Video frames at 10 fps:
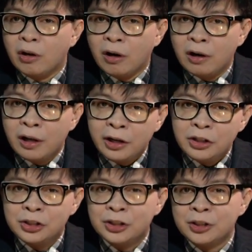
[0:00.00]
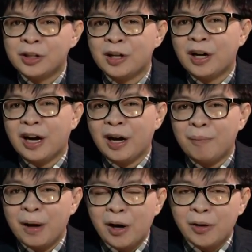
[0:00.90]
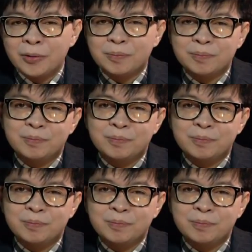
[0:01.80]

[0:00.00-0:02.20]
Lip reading: Knowledge about